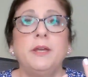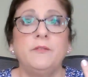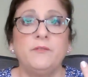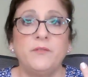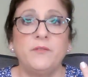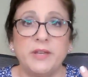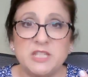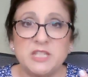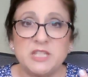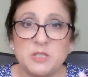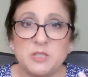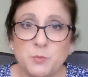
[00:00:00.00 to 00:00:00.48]

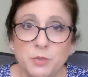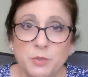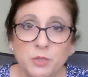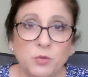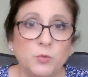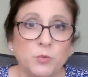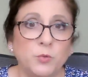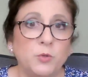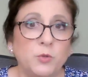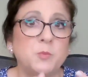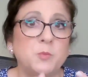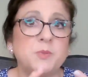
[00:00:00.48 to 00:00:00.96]
Facebook
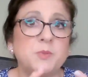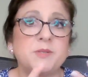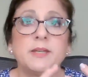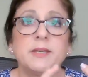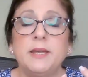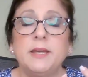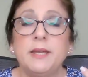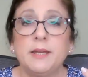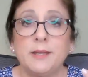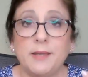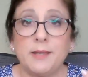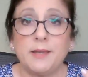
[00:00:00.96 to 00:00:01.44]
groups,
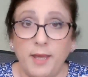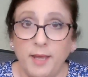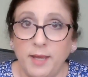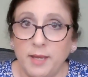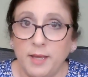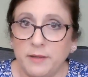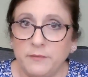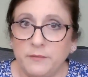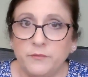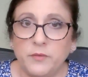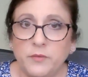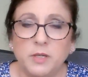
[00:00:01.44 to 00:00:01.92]

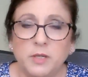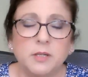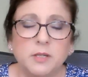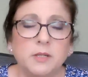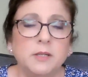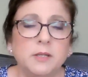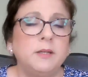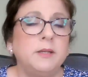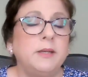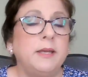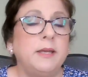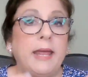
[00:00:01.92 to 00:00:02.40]

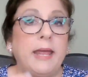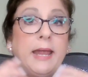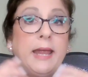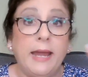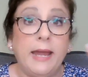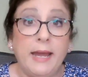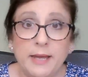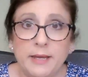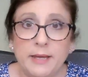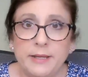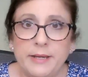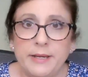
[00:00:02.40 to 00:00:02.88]
Canva,
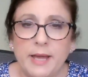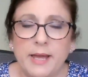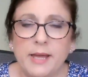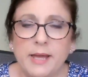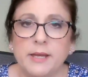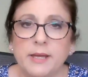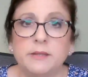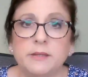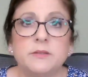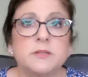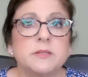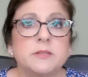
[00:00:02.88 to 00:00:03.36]

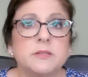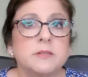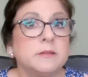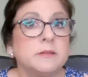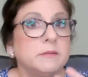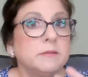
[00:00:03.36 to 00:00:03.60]
add-ons,